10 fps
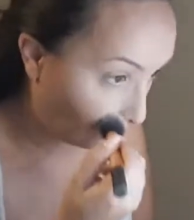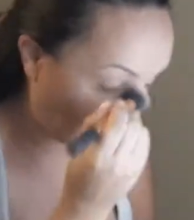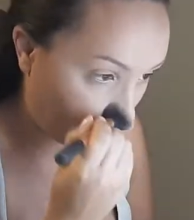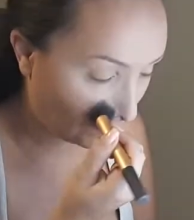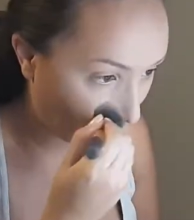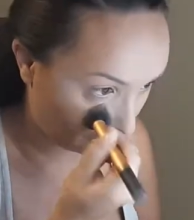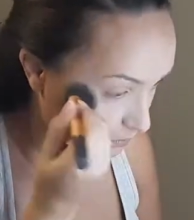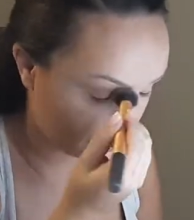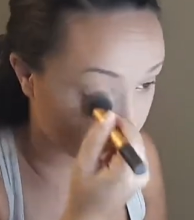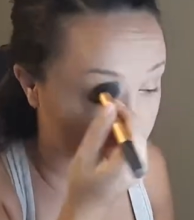is with a
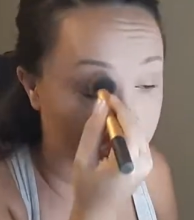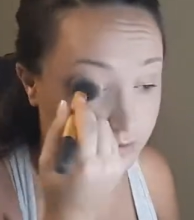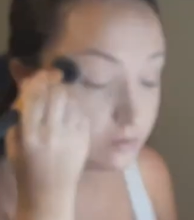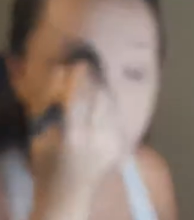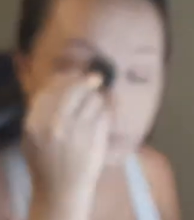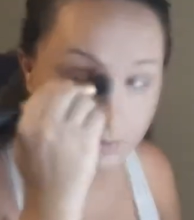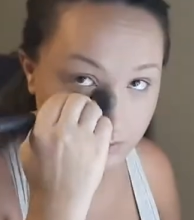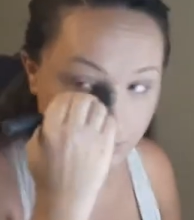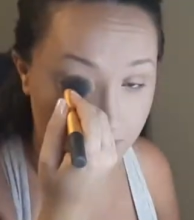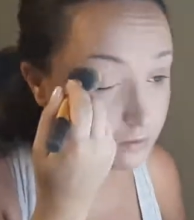beauty sponge.
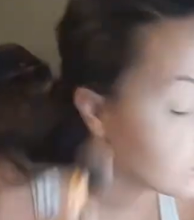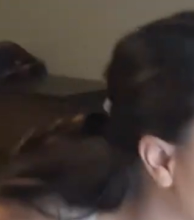I